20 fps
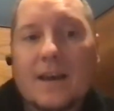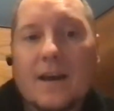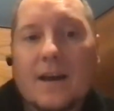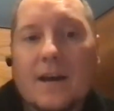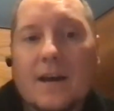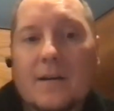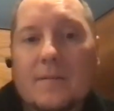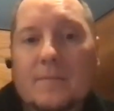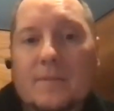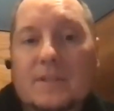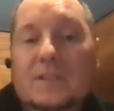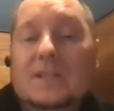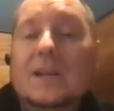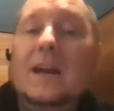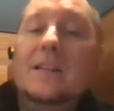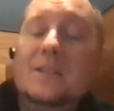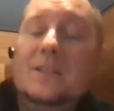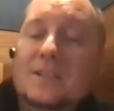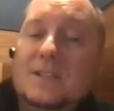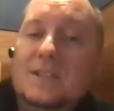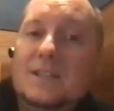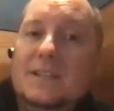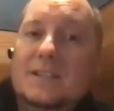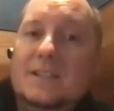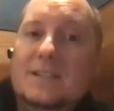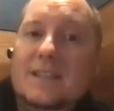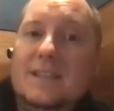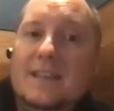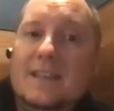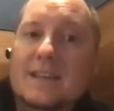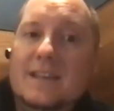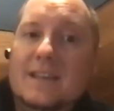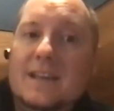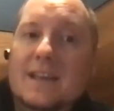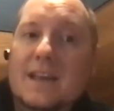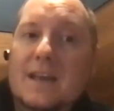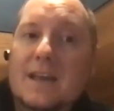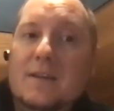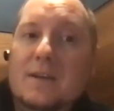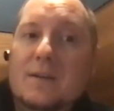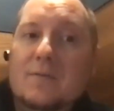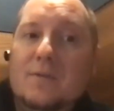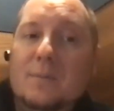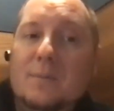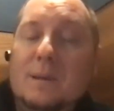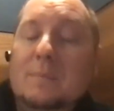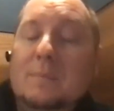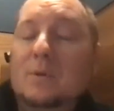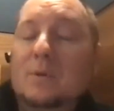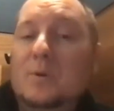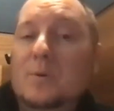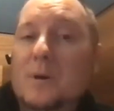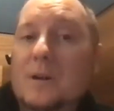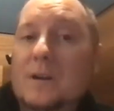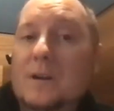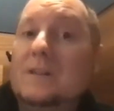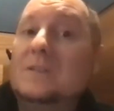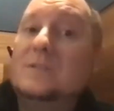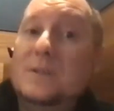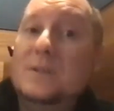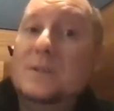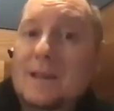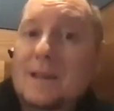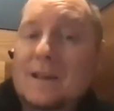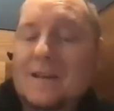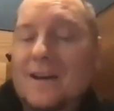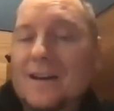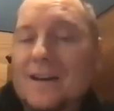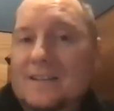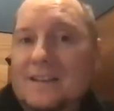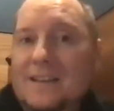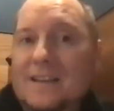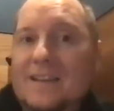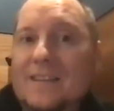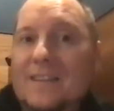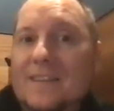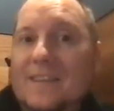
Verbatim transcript: Um, the challenge is that for people who want to consume that content,